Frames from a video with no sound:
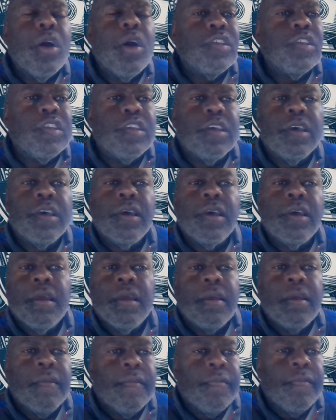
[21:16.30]
to
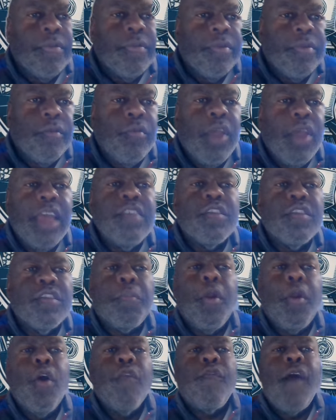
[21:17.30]
raise the
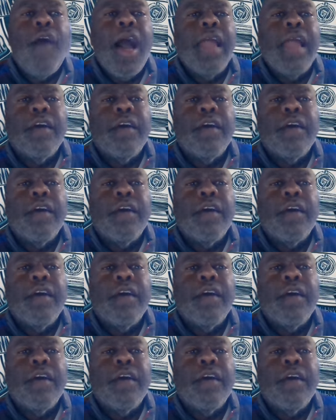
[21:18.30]
profile of